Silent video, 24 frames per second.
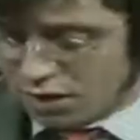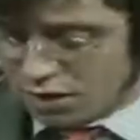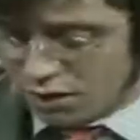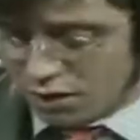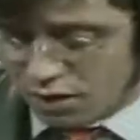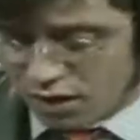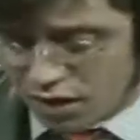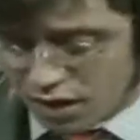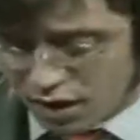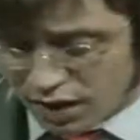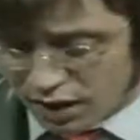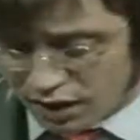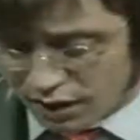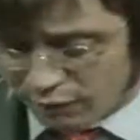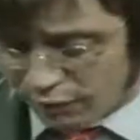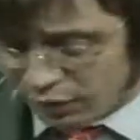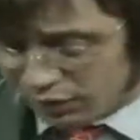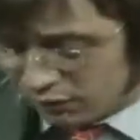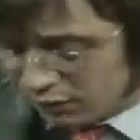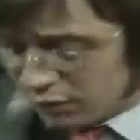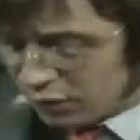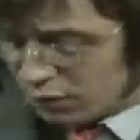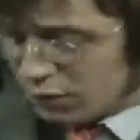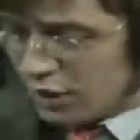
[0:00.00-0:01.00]
Well, I mean,
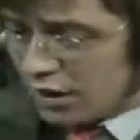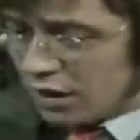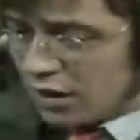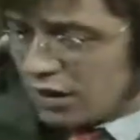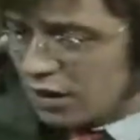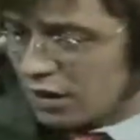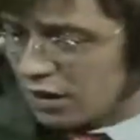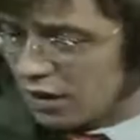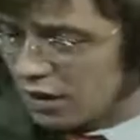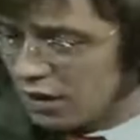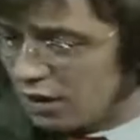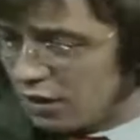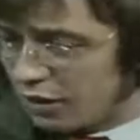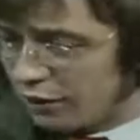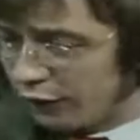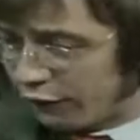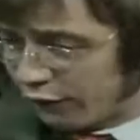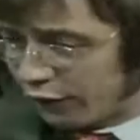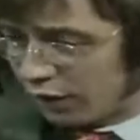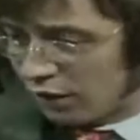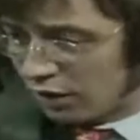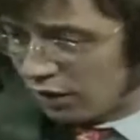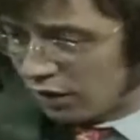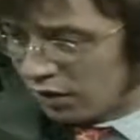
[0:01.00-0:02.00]
look what you got going for
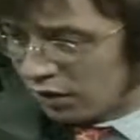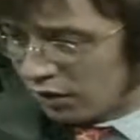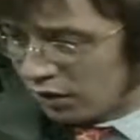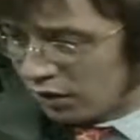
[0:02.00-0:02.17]
you.